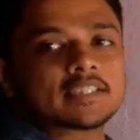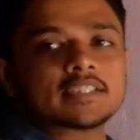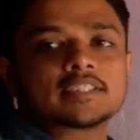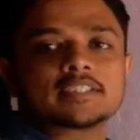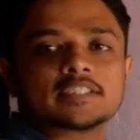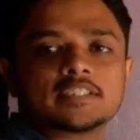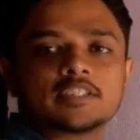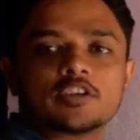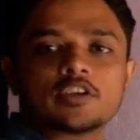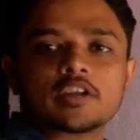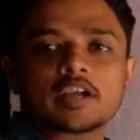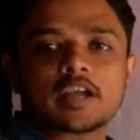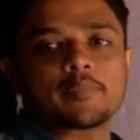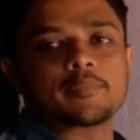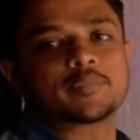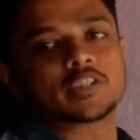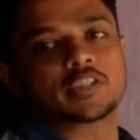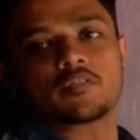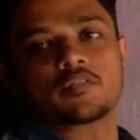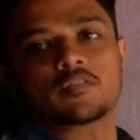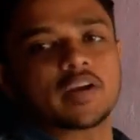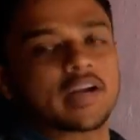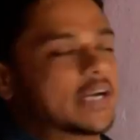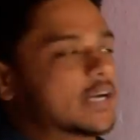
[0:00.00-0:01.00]
stereochemistry
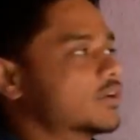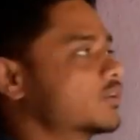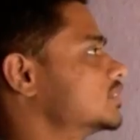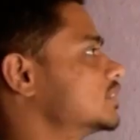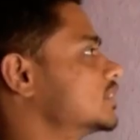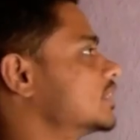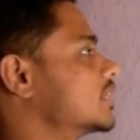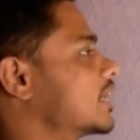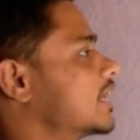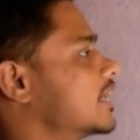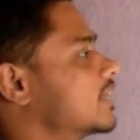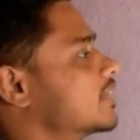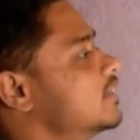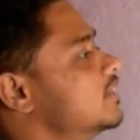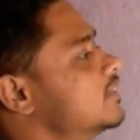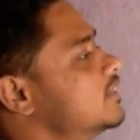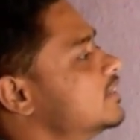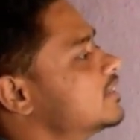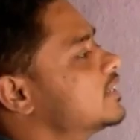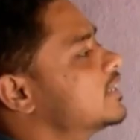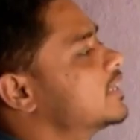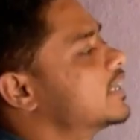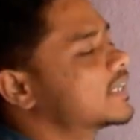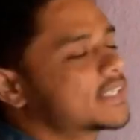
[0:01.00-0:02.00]
of nitrogen, right?
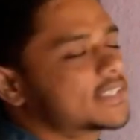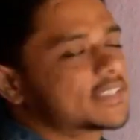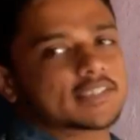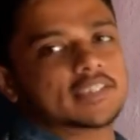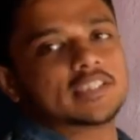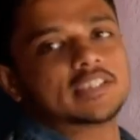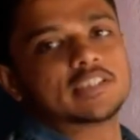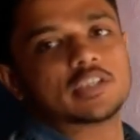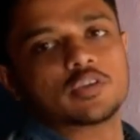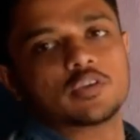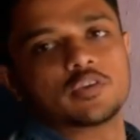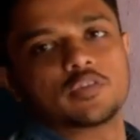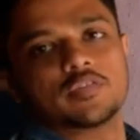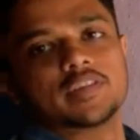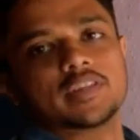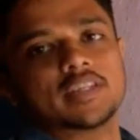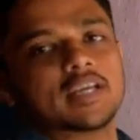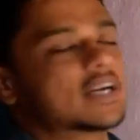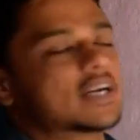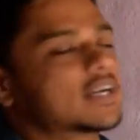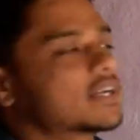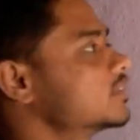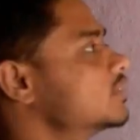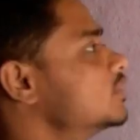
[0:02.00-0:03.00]
Let us continue with
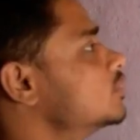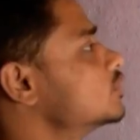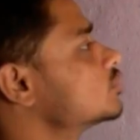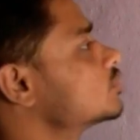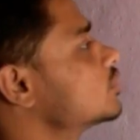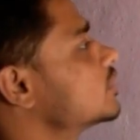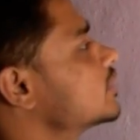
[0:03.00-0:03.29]
that. So